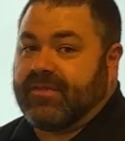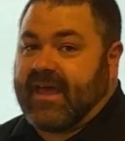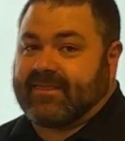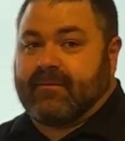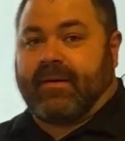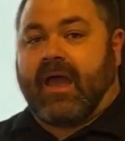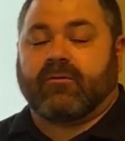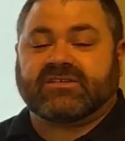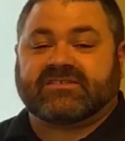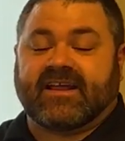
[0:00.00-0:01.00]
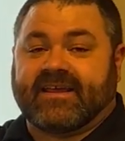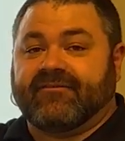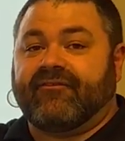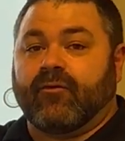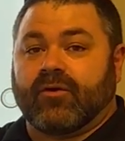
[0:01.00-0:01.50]
that the power
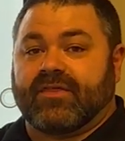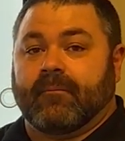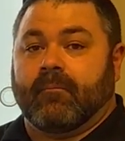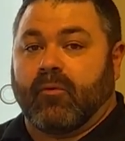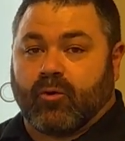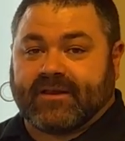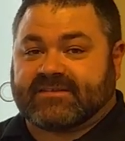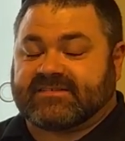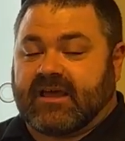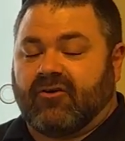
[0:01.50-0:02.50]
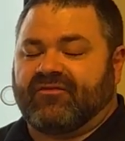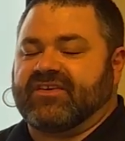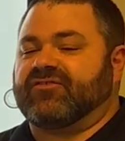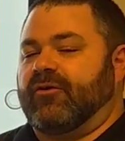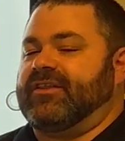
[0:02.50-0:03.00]
setting for the board itself
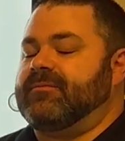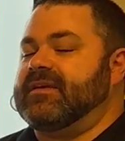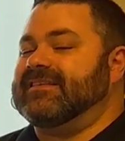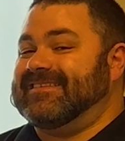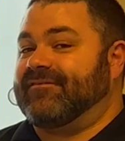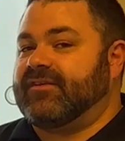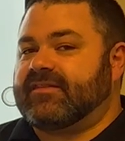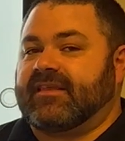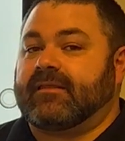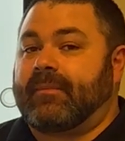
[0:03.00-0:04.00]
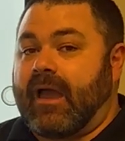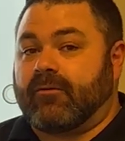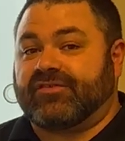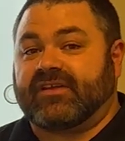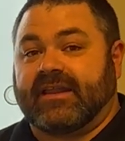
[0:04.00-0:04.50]
is going to be different than the
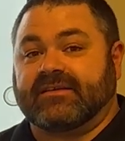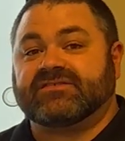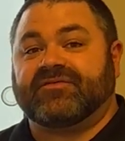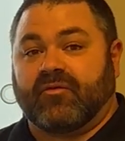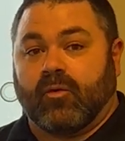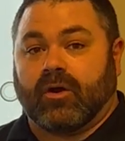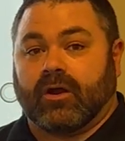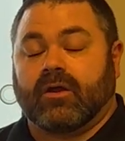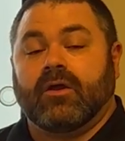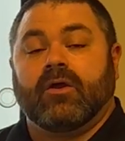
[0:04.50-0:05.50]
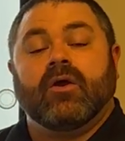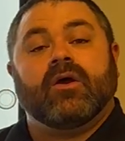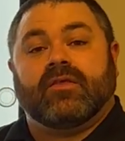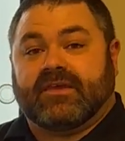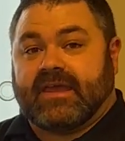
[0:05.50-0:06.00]
power settings for
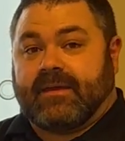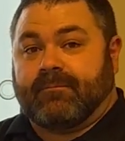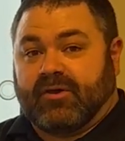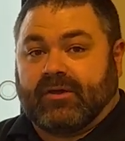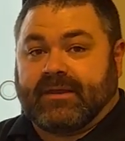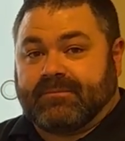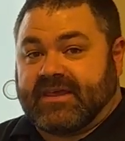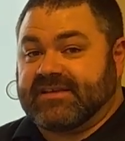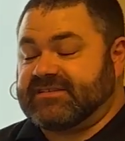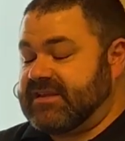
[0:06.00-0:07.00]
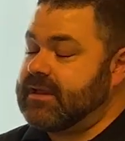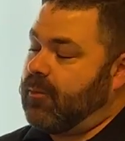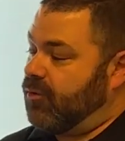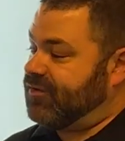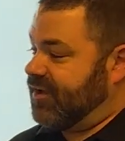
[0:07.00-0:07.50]
the built-in PC,
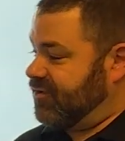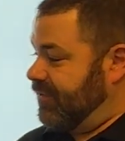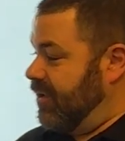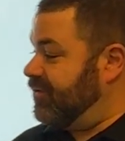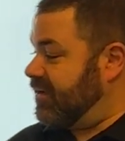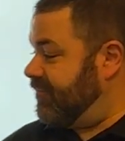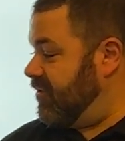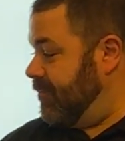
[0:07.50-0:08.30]
and we'll touch on those in a few